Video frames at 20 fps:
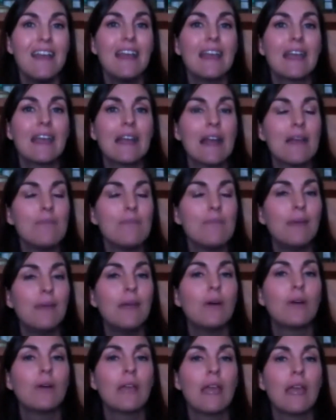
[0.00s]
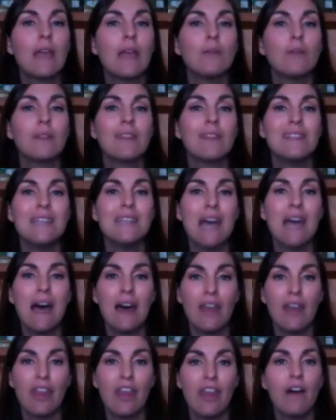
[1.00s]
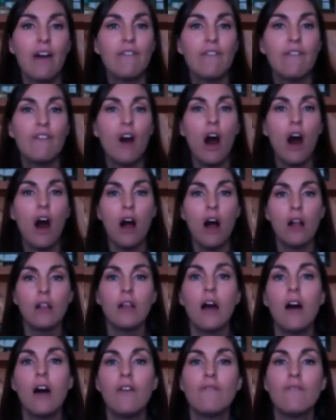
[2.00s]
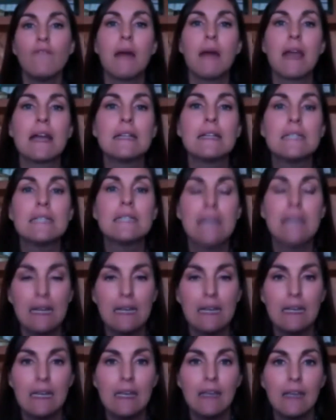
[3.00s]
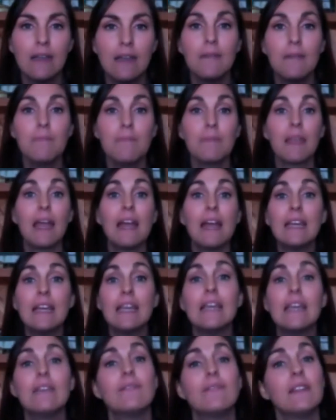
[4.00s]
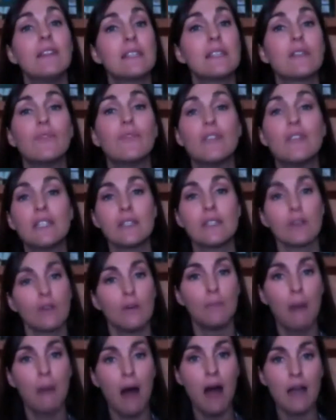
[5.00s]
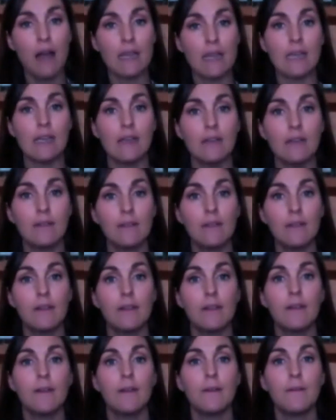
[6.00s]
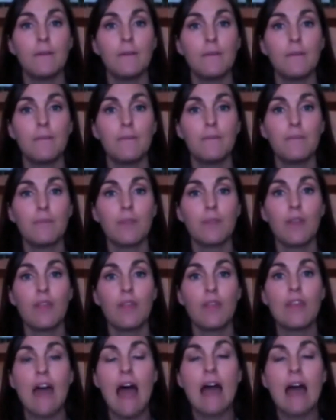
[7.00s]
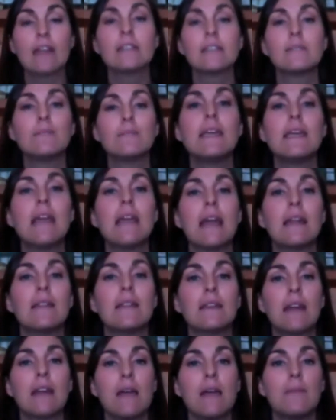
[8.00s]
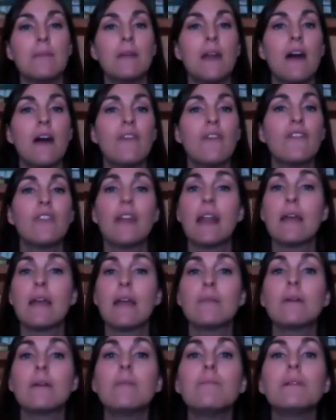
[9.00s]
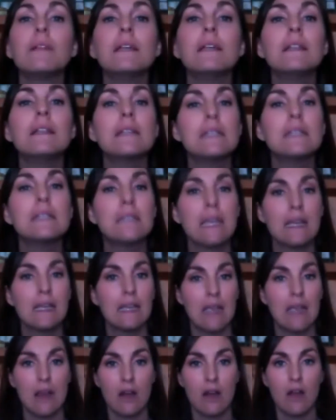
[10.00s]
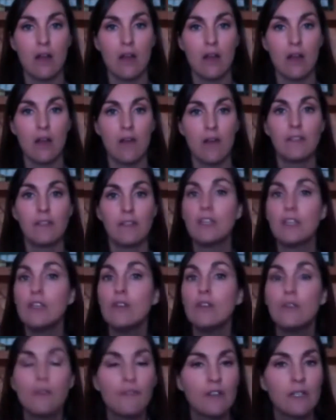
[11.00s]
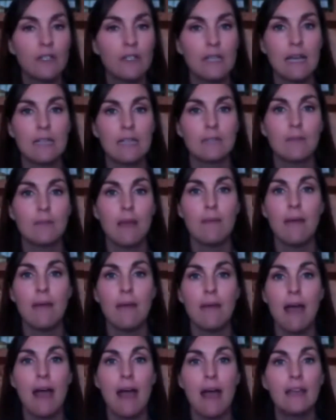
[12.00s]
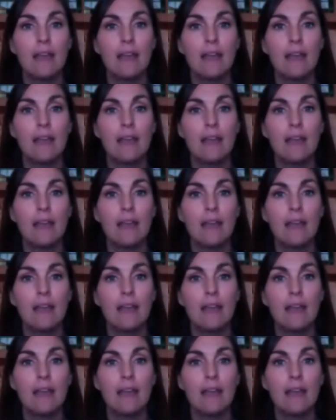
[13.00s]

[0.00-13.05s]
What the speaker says: Can I be okay with the death of all of my identity and even this physical body? That is me getting that I am enough and that I am completely taken care of, that the universe has my back,